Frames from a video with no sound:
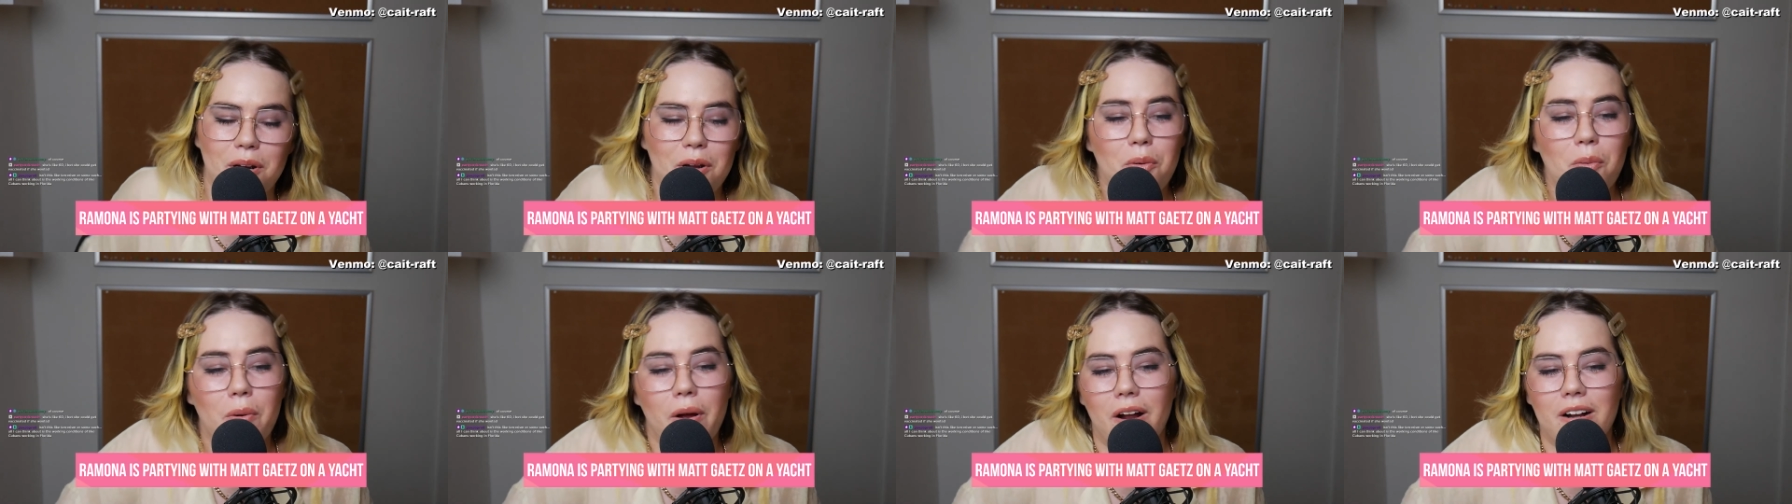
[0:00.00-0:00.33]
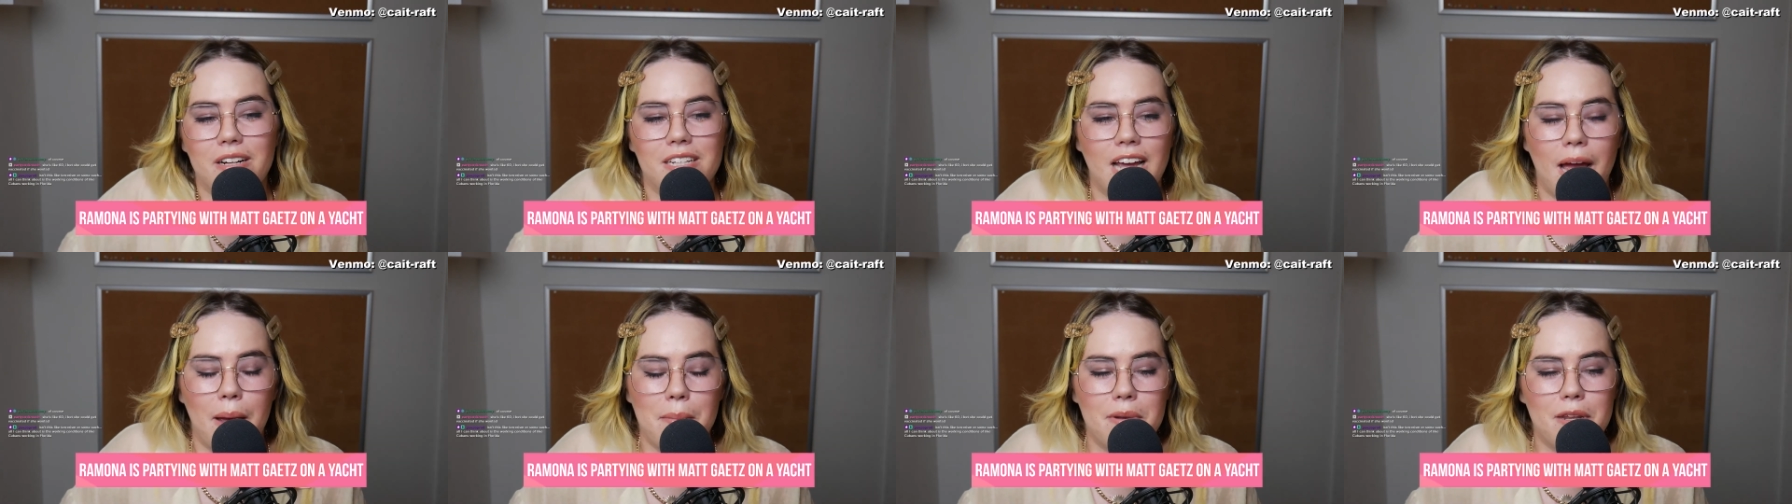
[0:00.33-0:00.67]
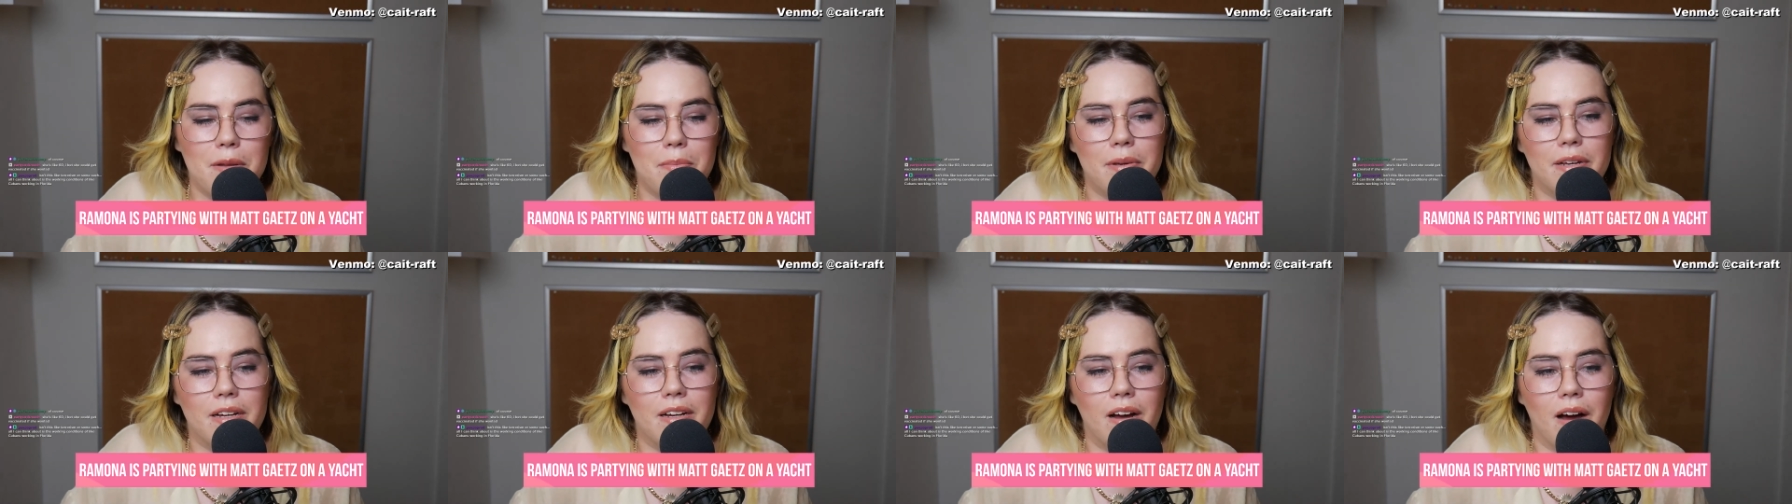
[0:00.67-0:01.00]
a weird time
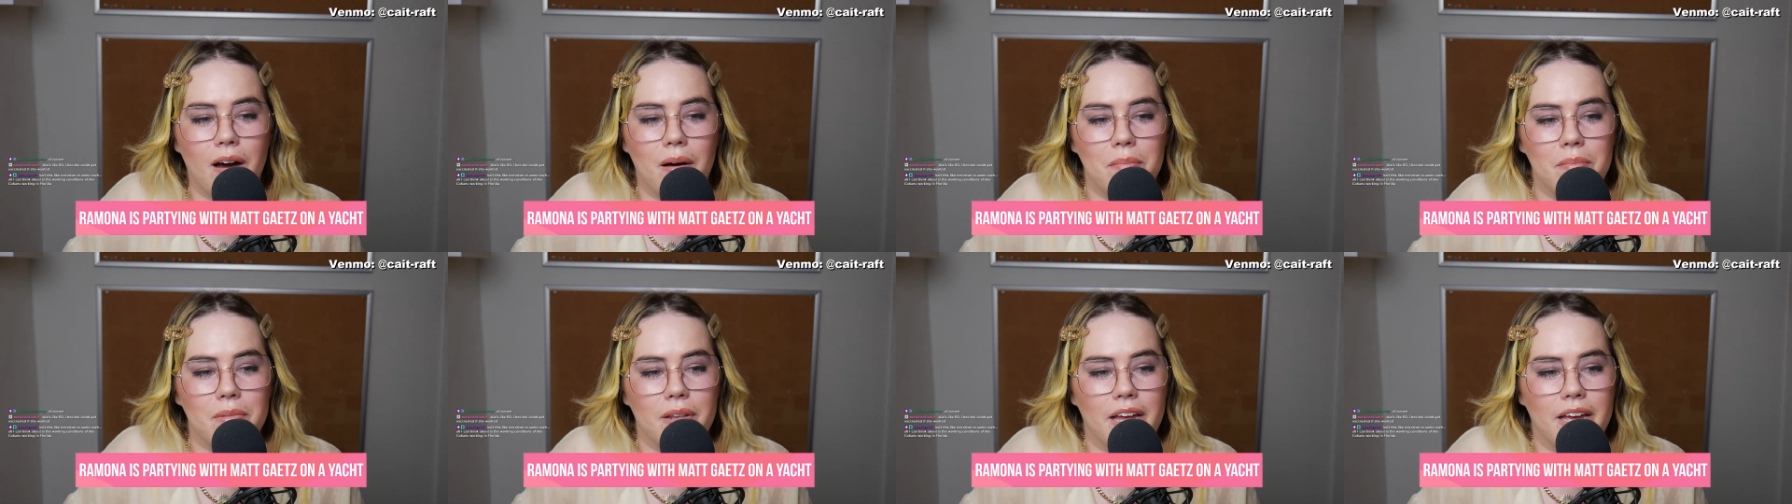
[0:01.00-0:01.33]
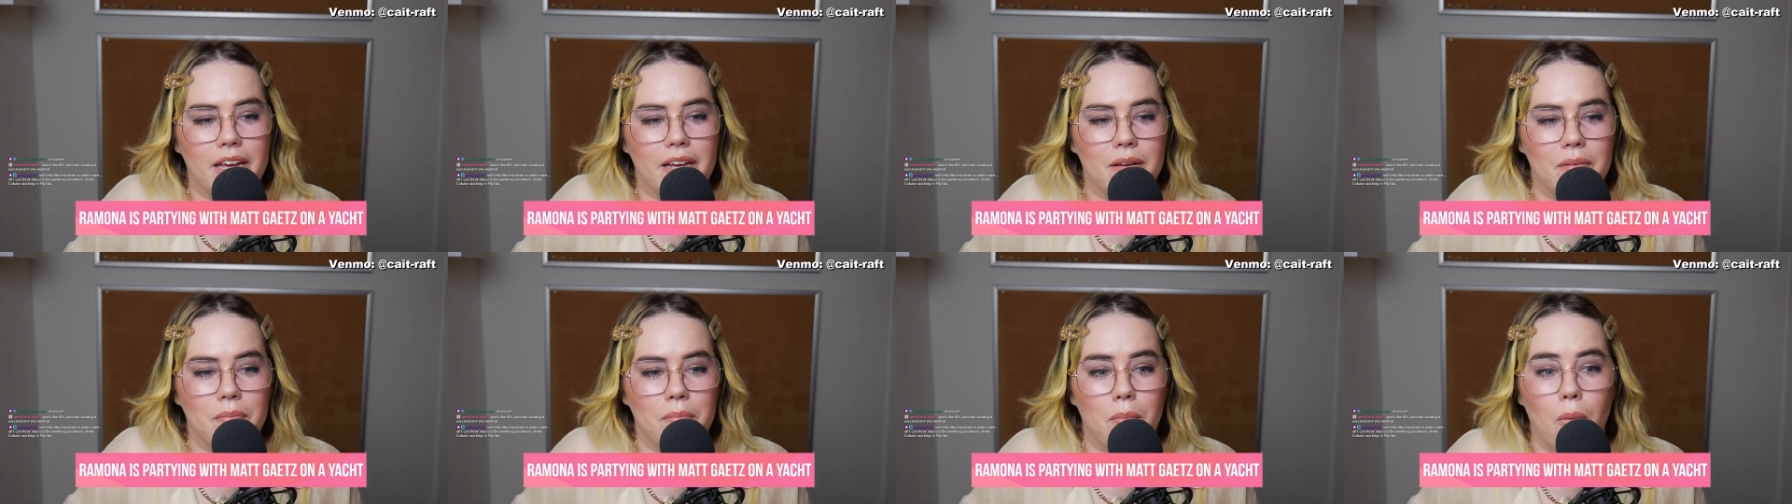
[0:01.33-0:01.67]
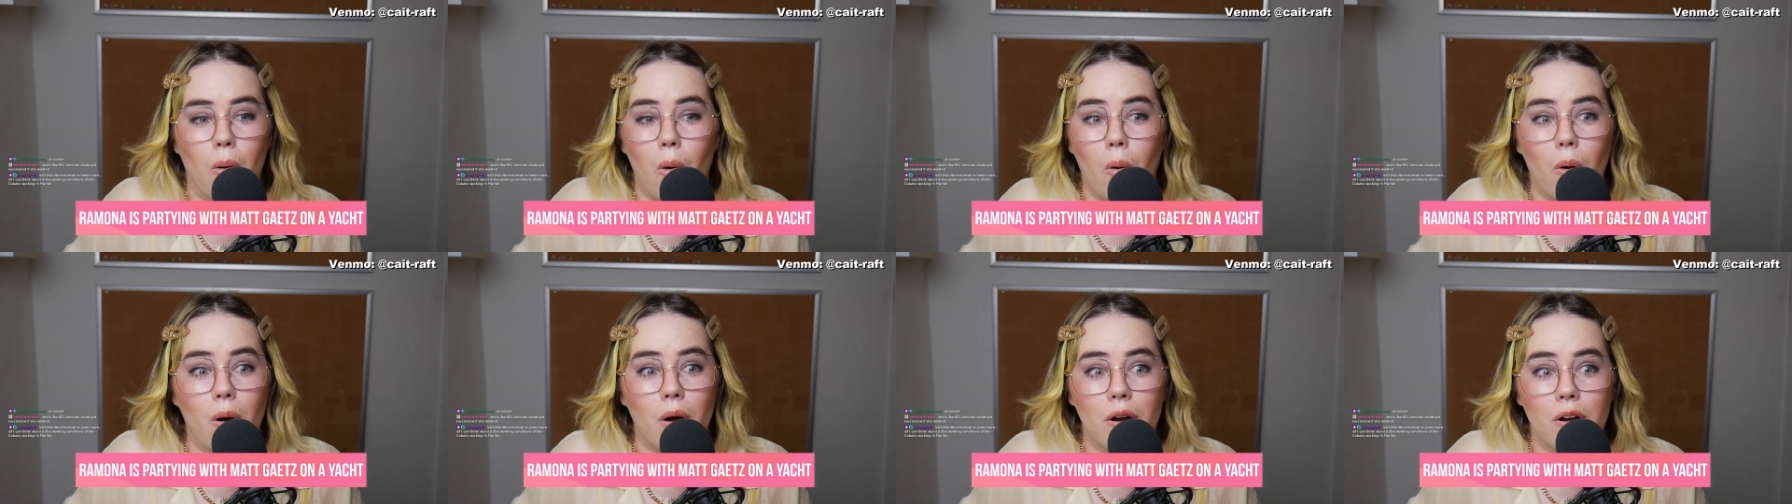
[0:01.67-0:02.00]
to become like
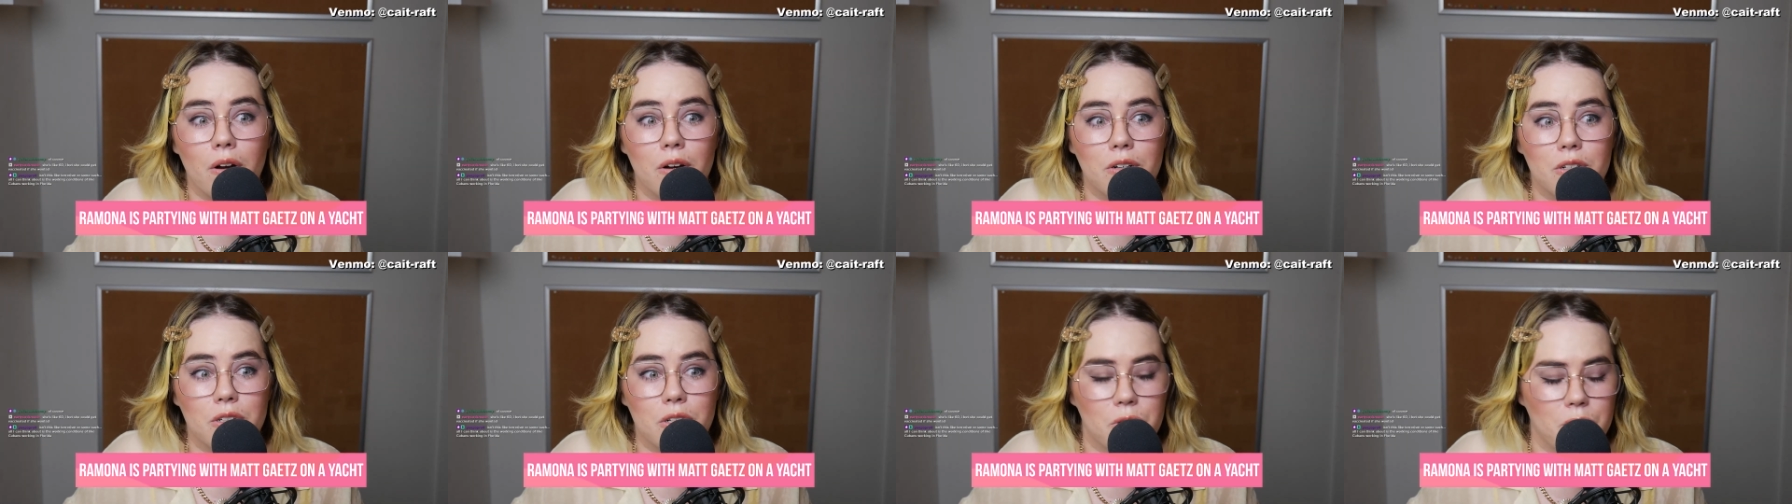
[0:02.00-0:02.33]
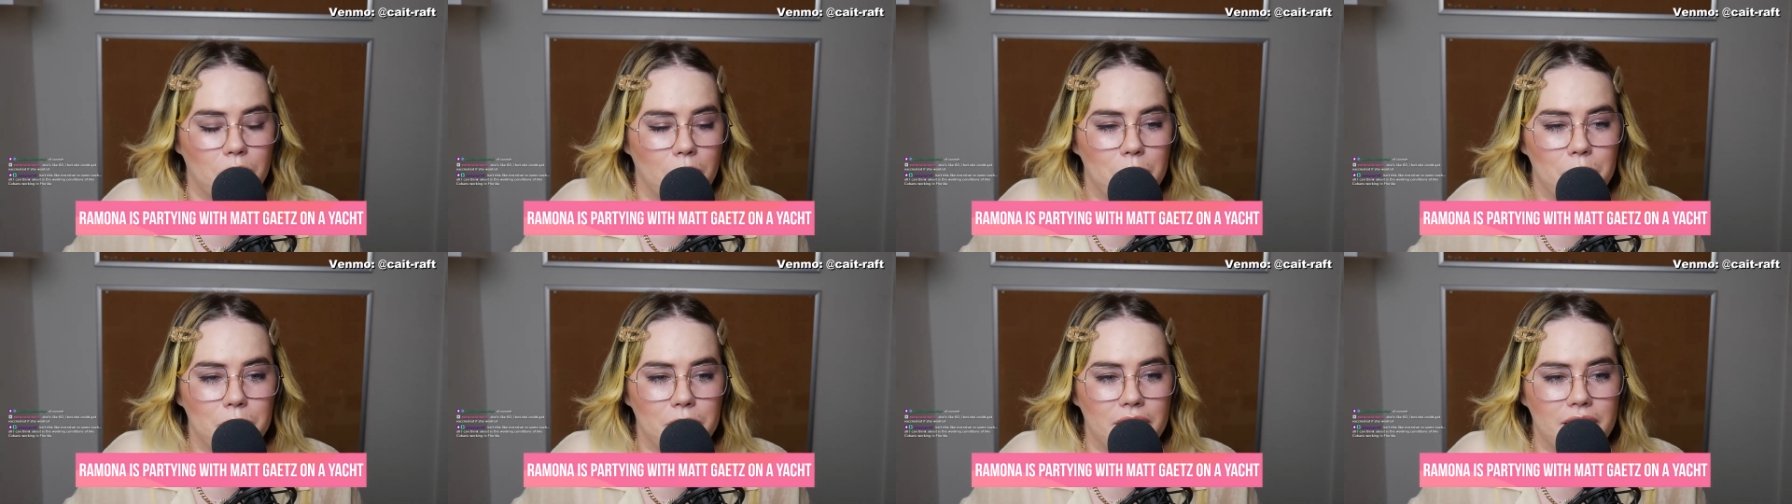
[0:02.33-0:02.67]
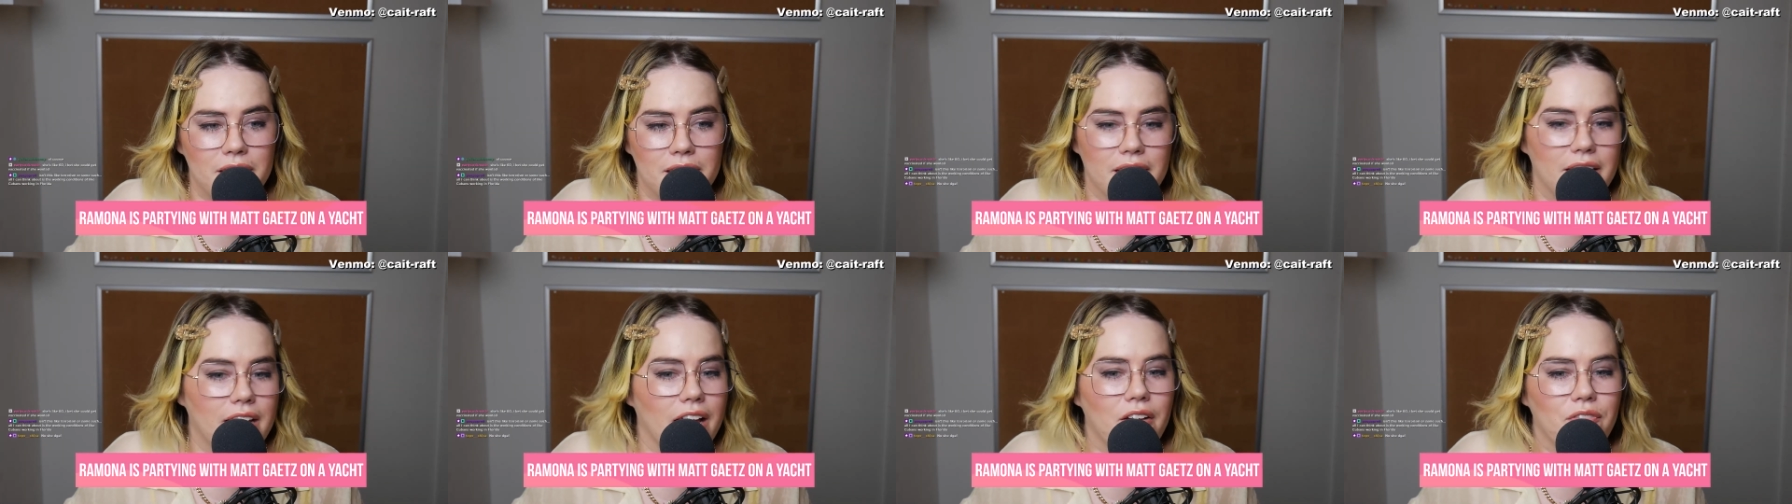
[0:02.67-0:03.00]
more Trumpy
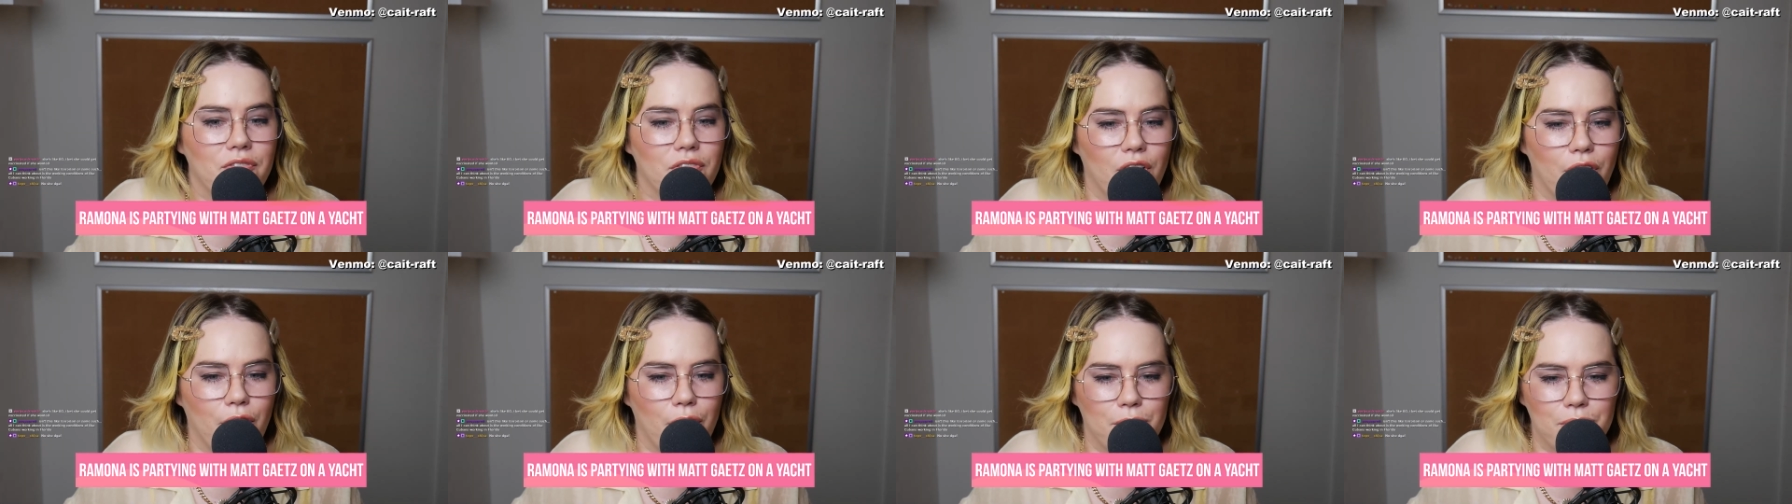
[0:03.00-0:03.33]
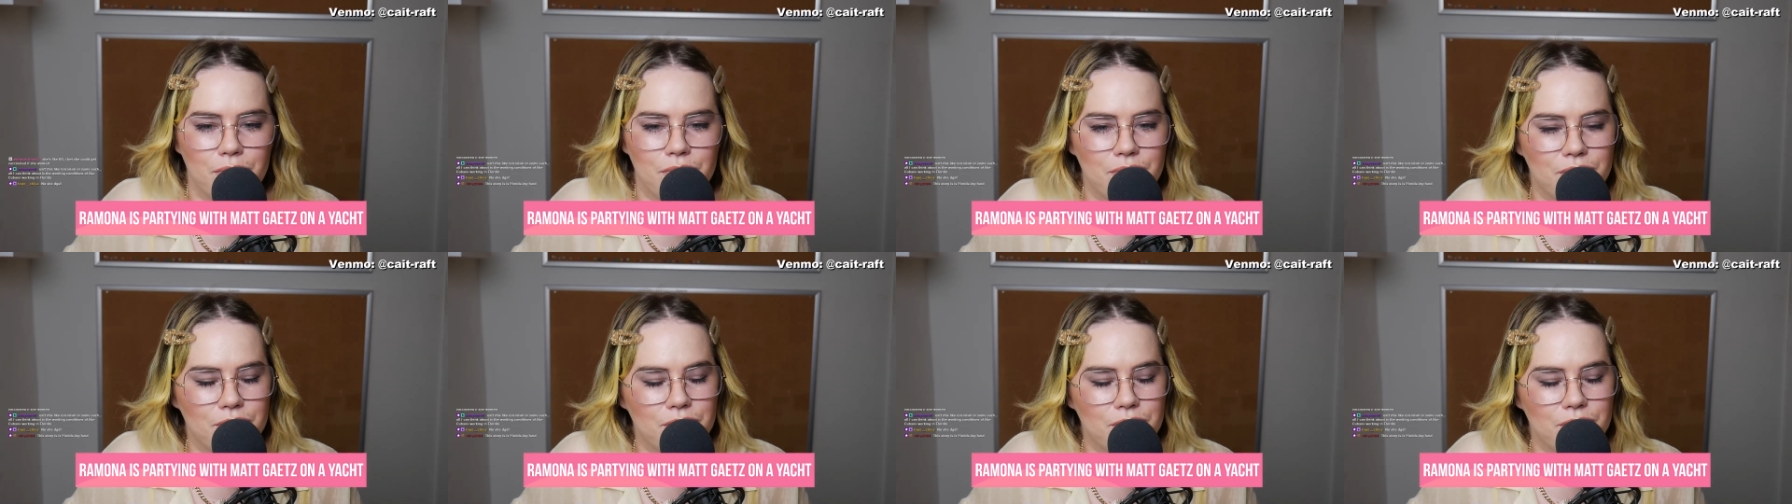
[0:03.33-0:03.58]
than ever.